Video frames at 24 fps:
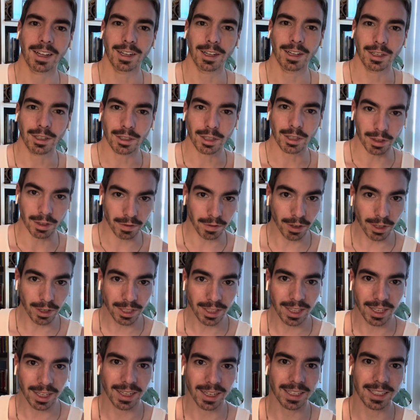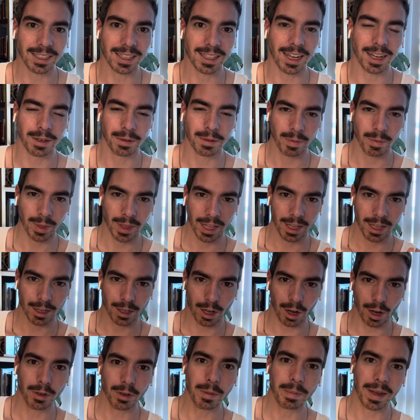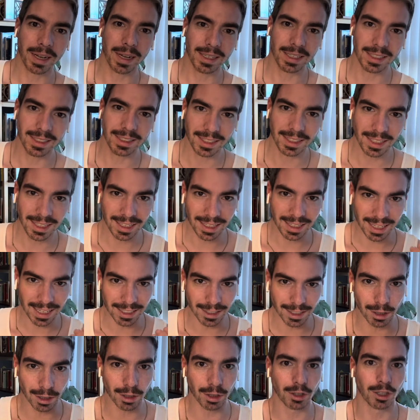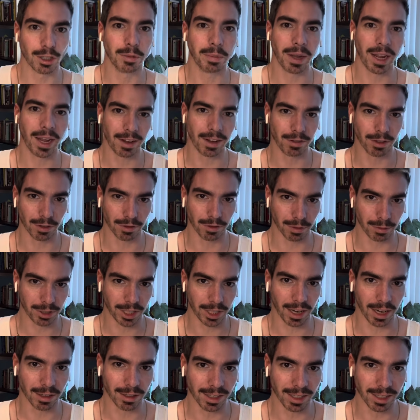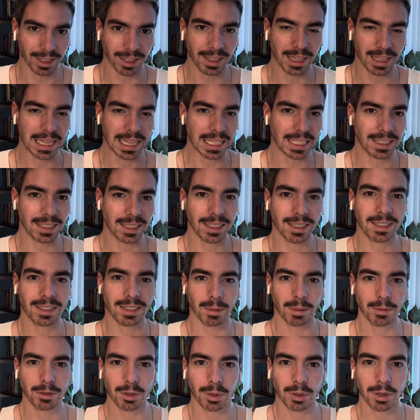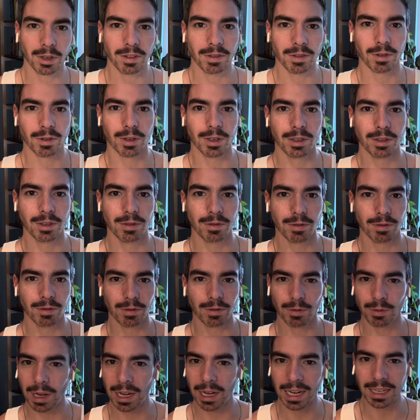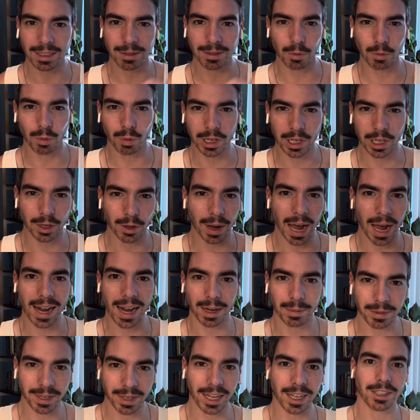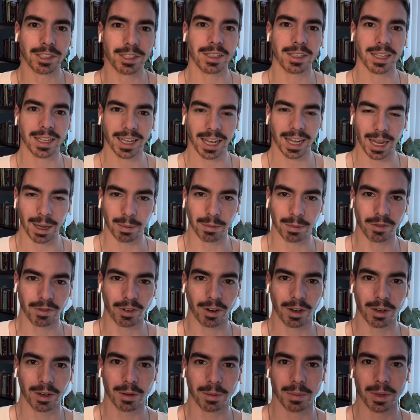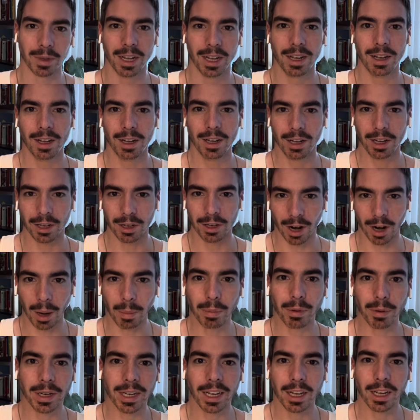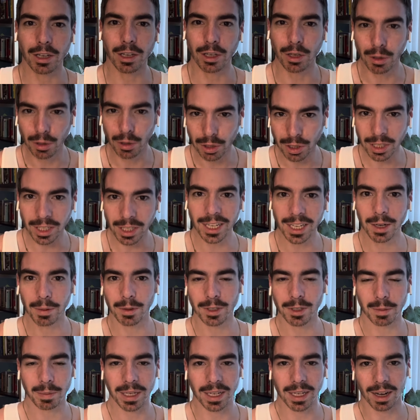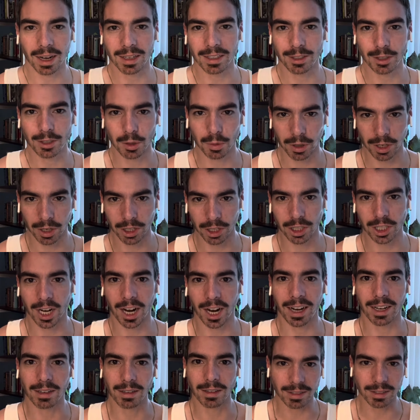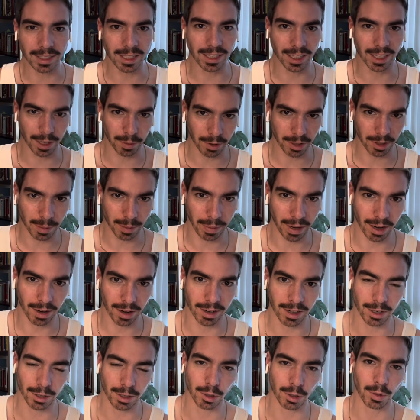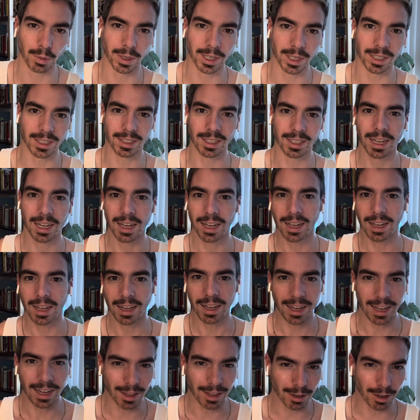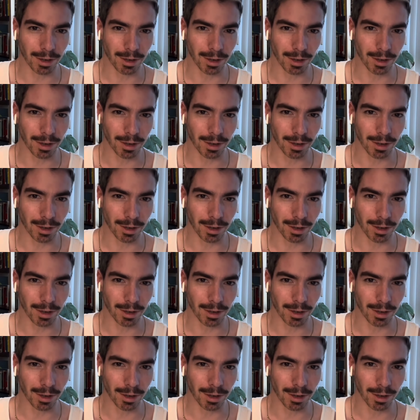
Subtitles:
So the first thing is that codependency is a learned behavior from childhood. This is some sort of adaptation that came from your upbringing. Usually it was because you were a child dealing with a parent who was either